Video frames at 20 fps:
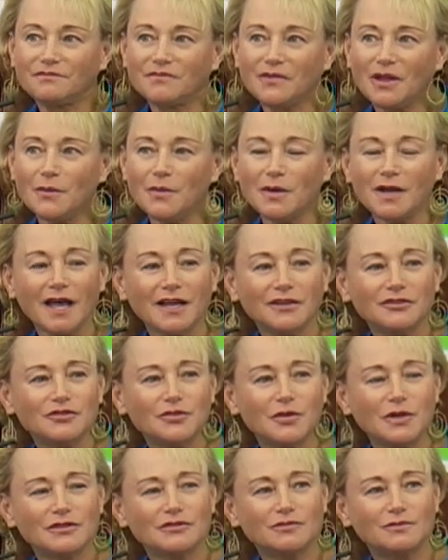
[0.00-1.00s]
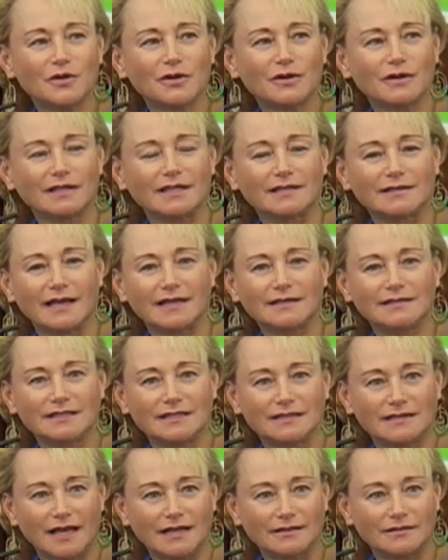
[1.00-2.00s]
When I joined Merck in
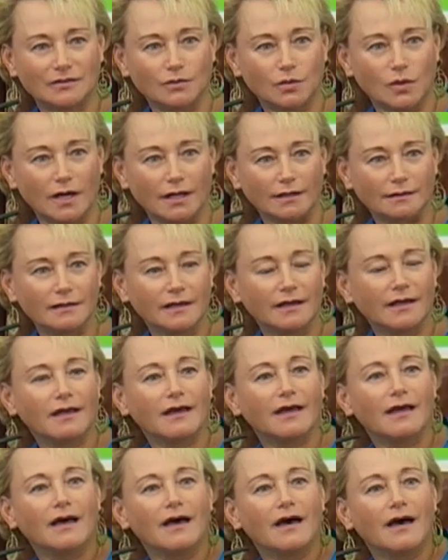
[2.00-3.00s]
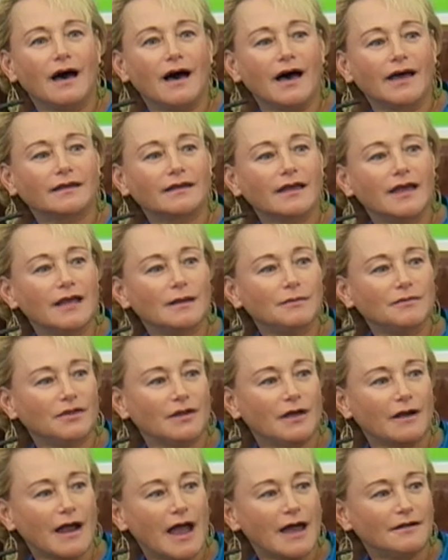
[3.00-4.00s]
1991, I came
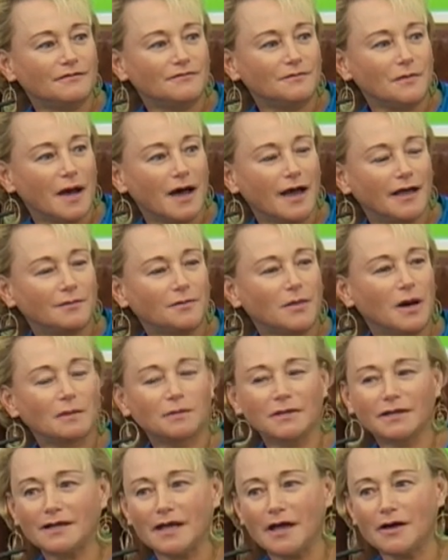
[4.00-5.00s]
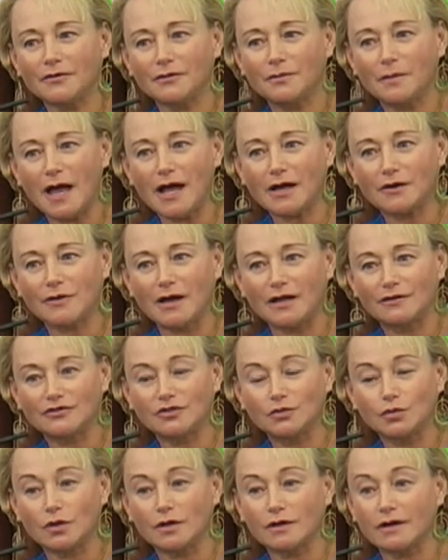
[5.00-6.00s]
there out of my public health background
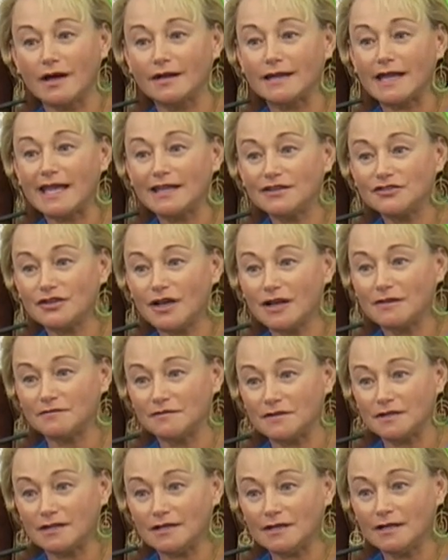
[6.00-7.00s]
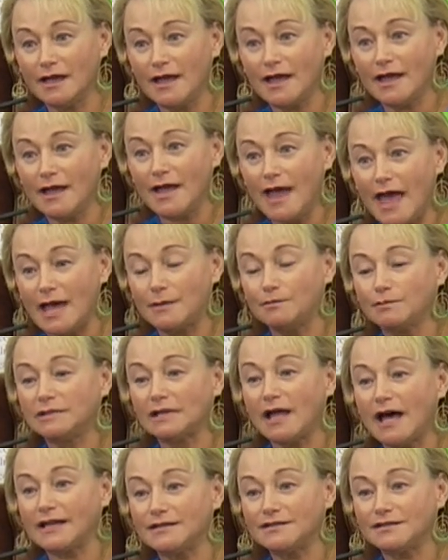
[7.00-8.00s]
to work on HIV and
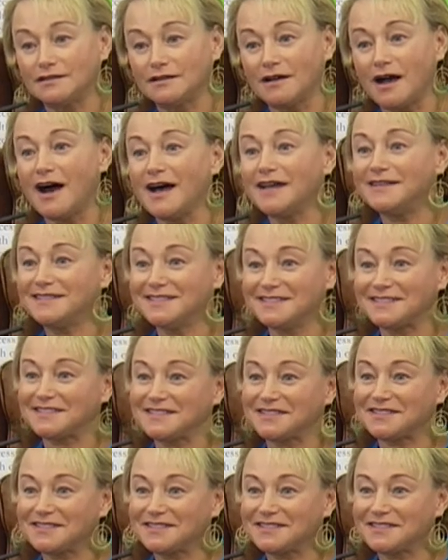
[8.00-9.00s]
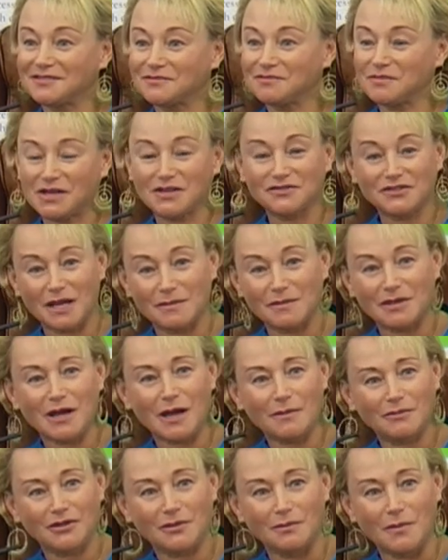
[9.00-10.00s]
blinding eye disease because I'm an
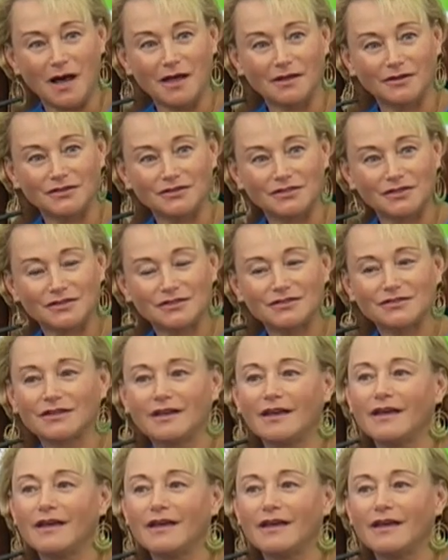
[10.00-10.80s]
ophthalmologist.